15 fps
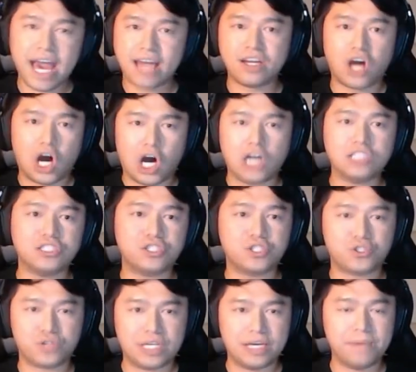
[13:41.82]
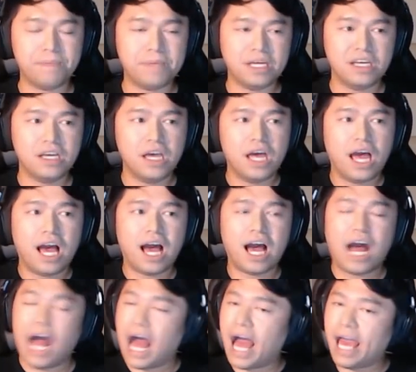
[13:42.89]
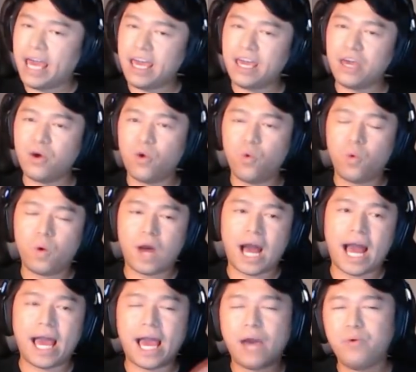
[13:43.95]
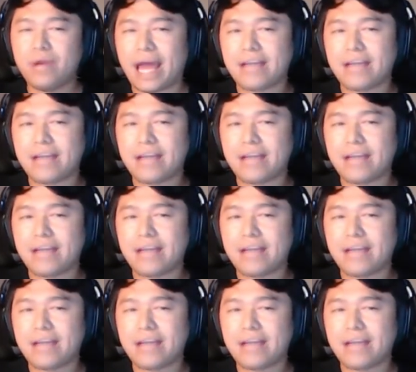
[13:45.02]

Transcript: had on stream. I, I I would